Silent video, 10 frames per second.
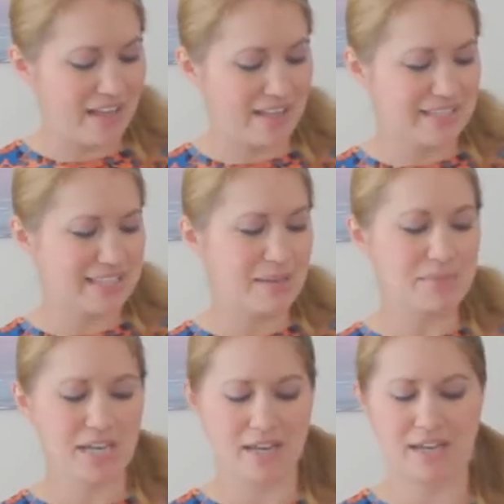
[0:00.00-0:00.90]

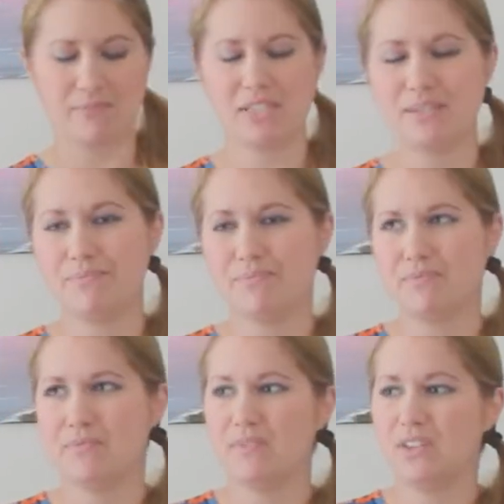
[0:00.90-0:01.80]
Sometimes
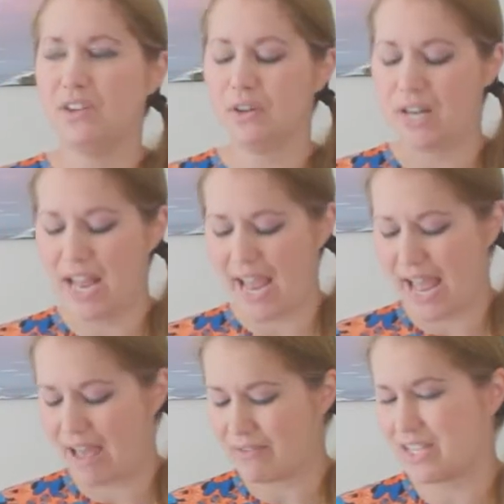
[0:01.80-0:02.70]
you're going to
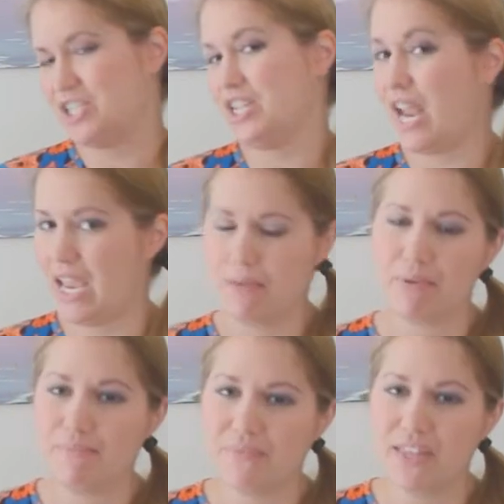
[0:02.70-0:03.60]
have a shape
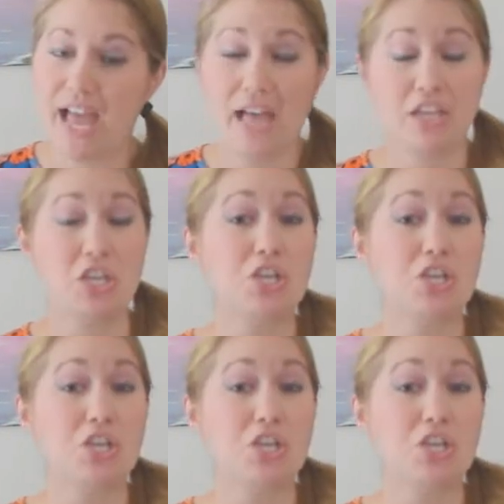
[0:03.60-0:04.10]
that